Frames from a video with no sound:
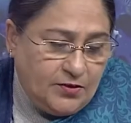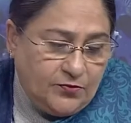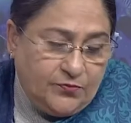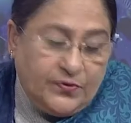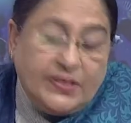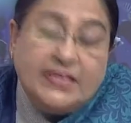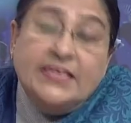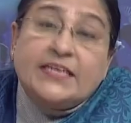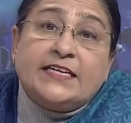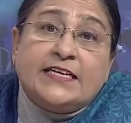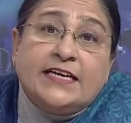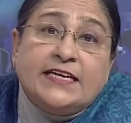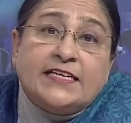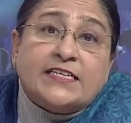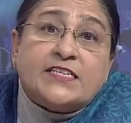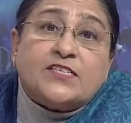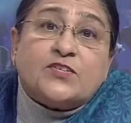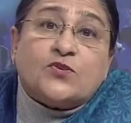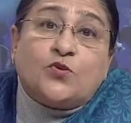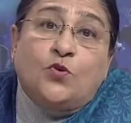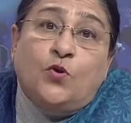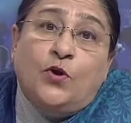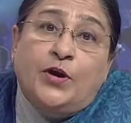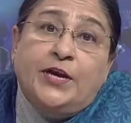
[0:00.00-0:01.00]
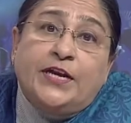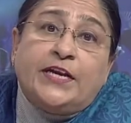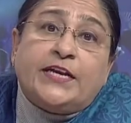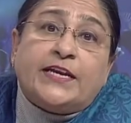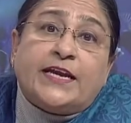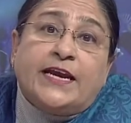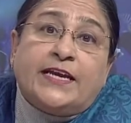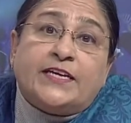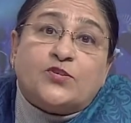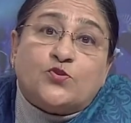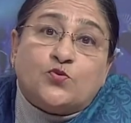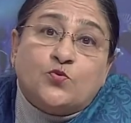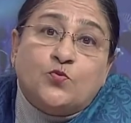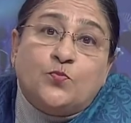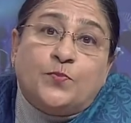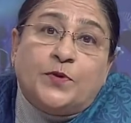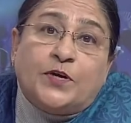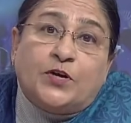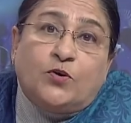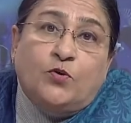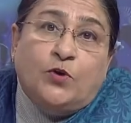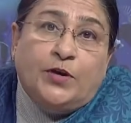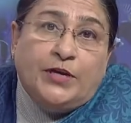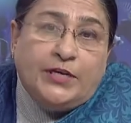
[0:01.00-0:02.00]
when it gets coiled and
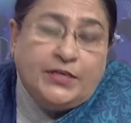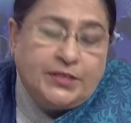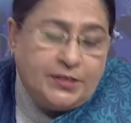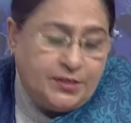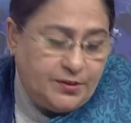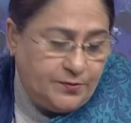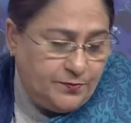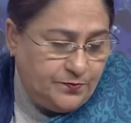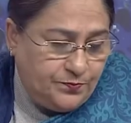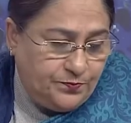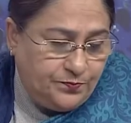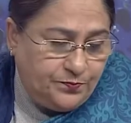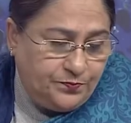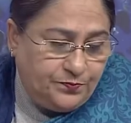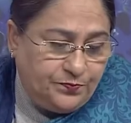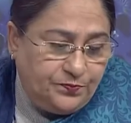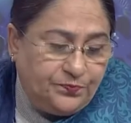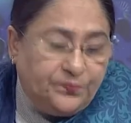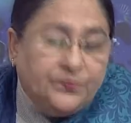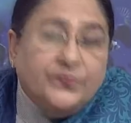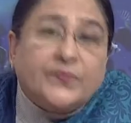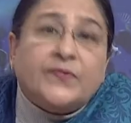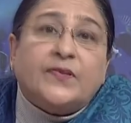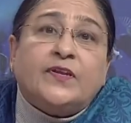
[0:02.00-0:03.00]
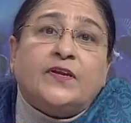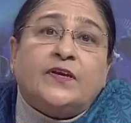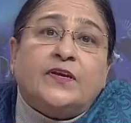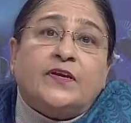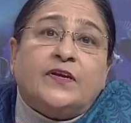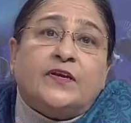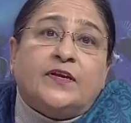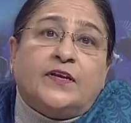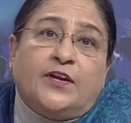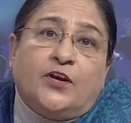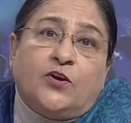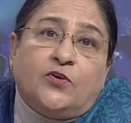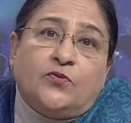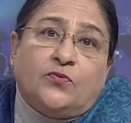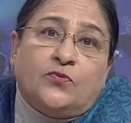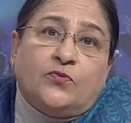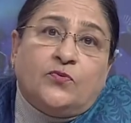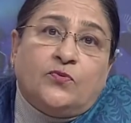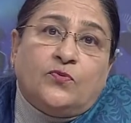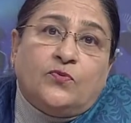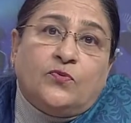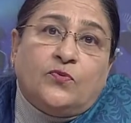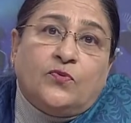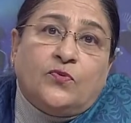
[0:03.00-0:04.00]
supercoiled. Now,
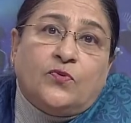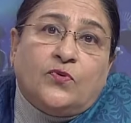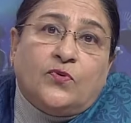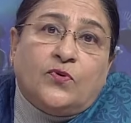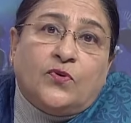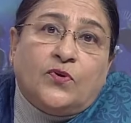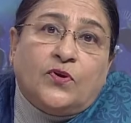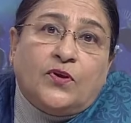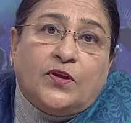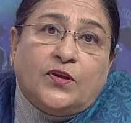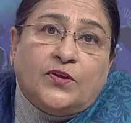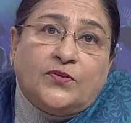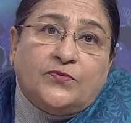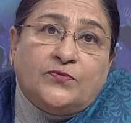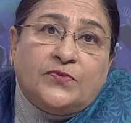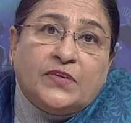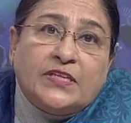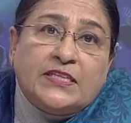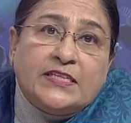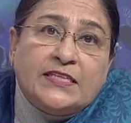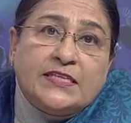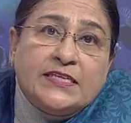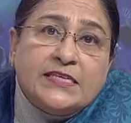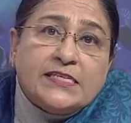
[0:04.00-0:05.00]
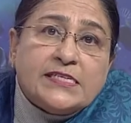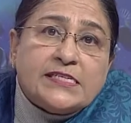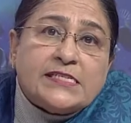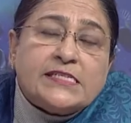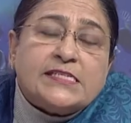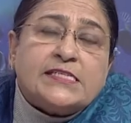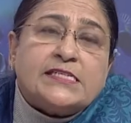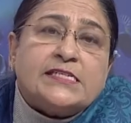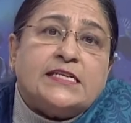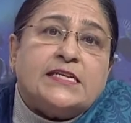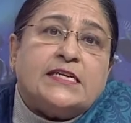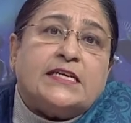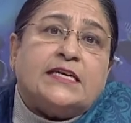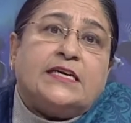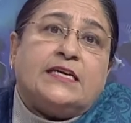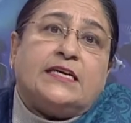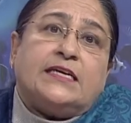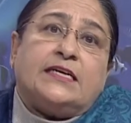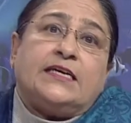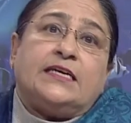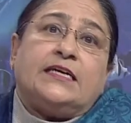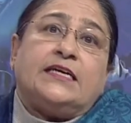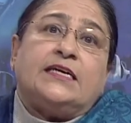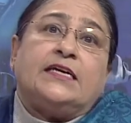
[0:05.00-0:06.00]
with this,
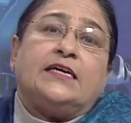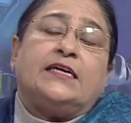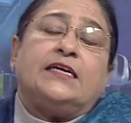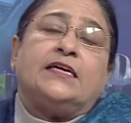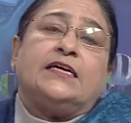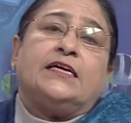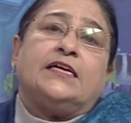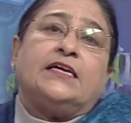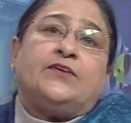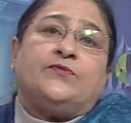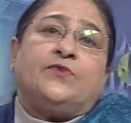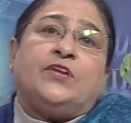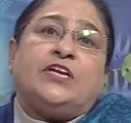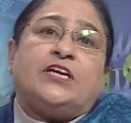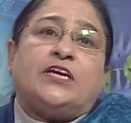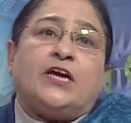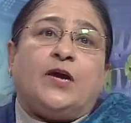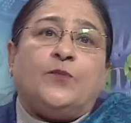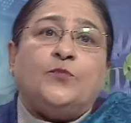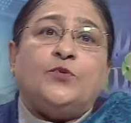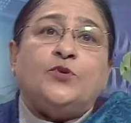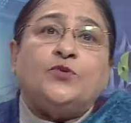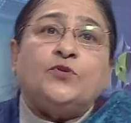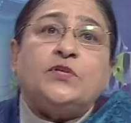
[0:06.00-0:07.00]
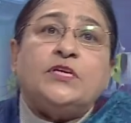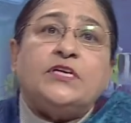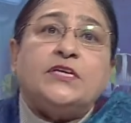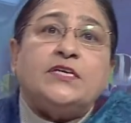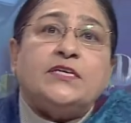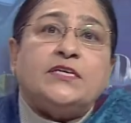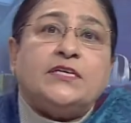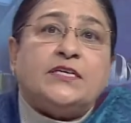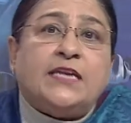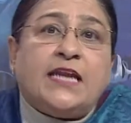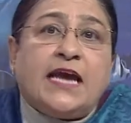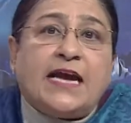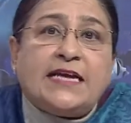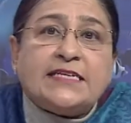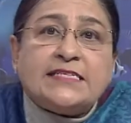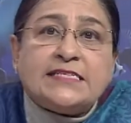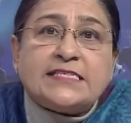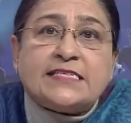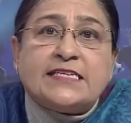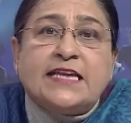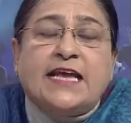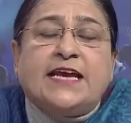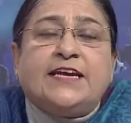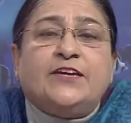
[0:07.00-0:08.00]
we'll come to the
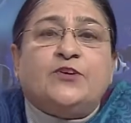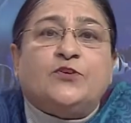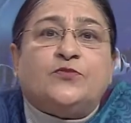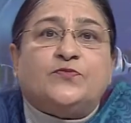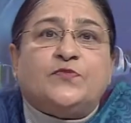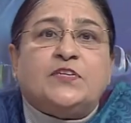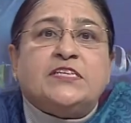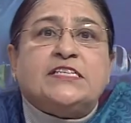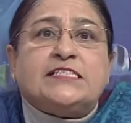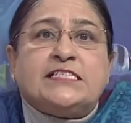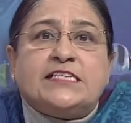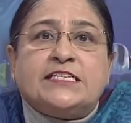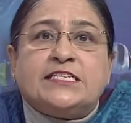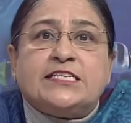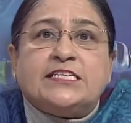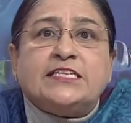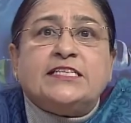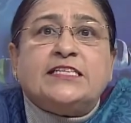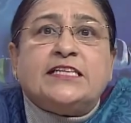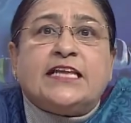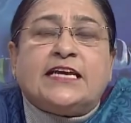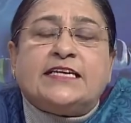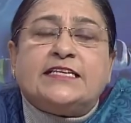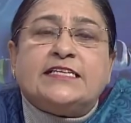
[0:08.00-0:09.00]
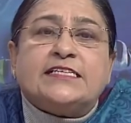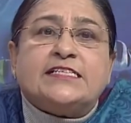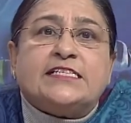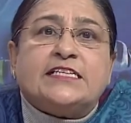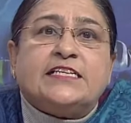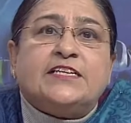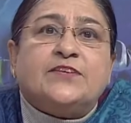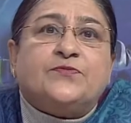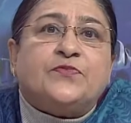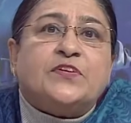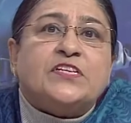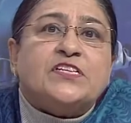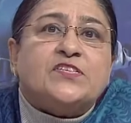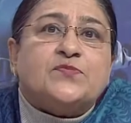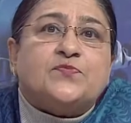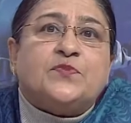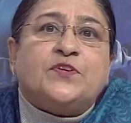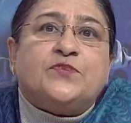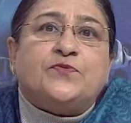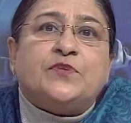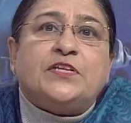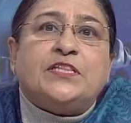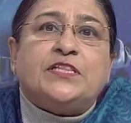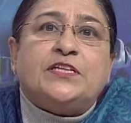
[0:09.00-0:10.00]
last slide of this session, that is the difference
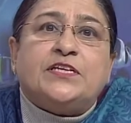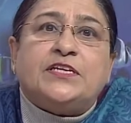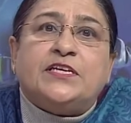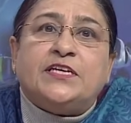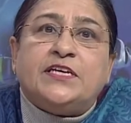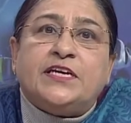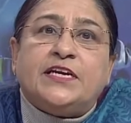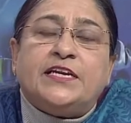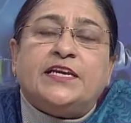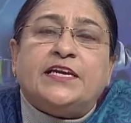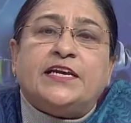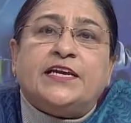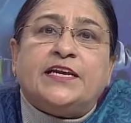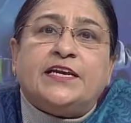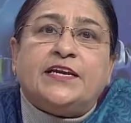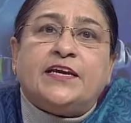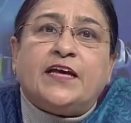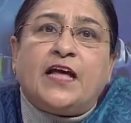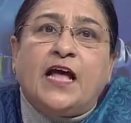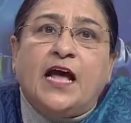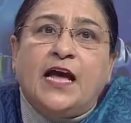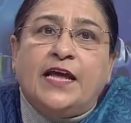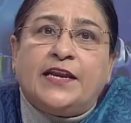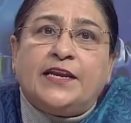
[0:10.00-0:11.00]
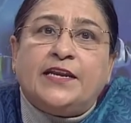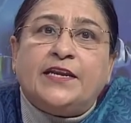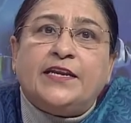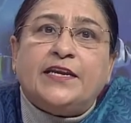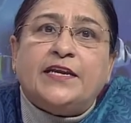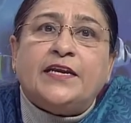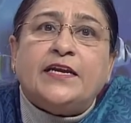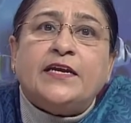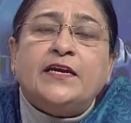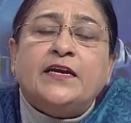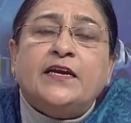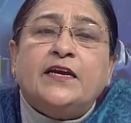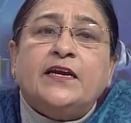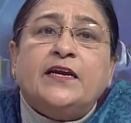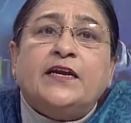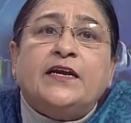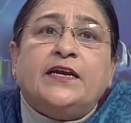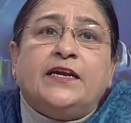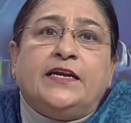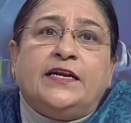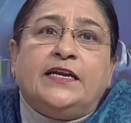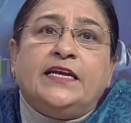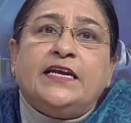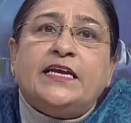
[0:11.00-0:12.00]
between the DNA and the RNA.
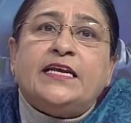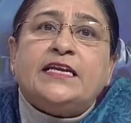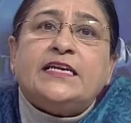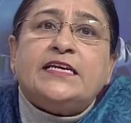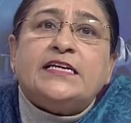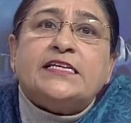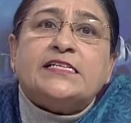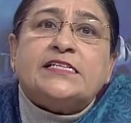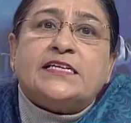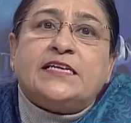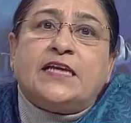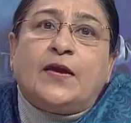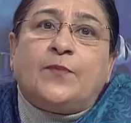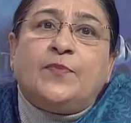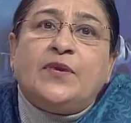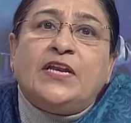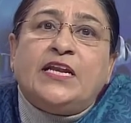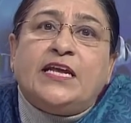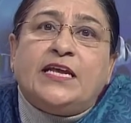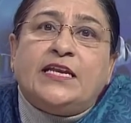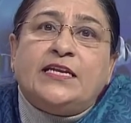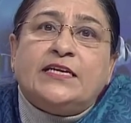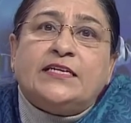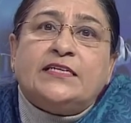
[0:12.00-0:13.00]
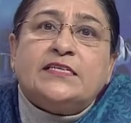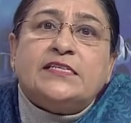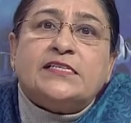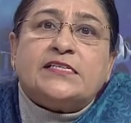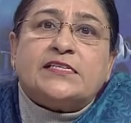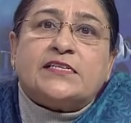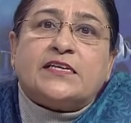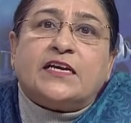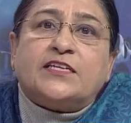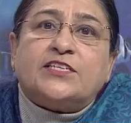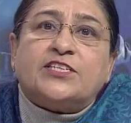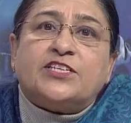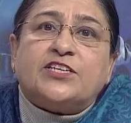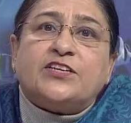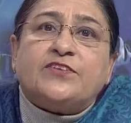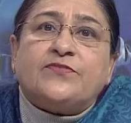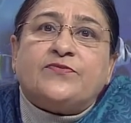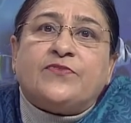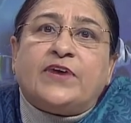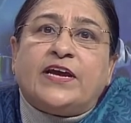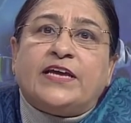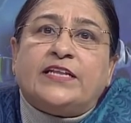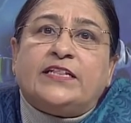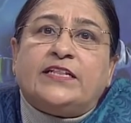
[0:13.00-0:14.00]
DNA is a double helical
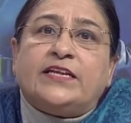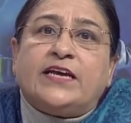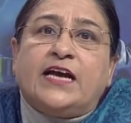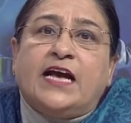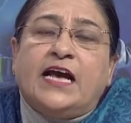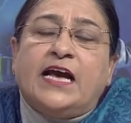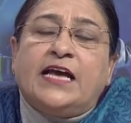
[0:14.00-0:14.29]
structure while the